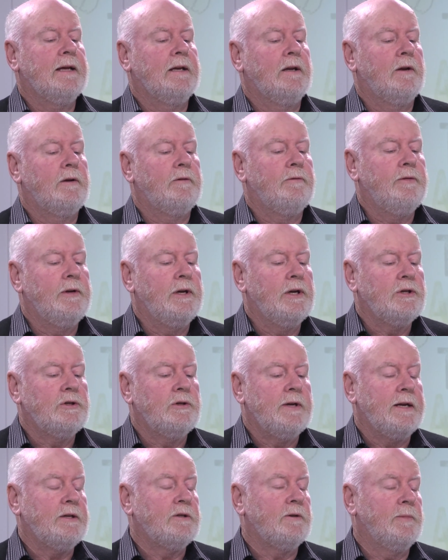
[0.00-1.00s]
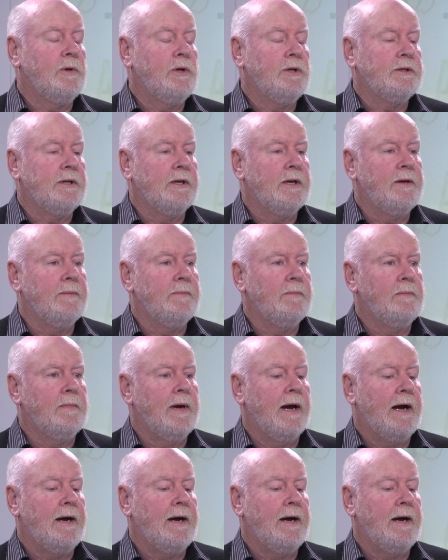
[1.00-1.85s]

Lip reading: a lot of Finnish attributes in him,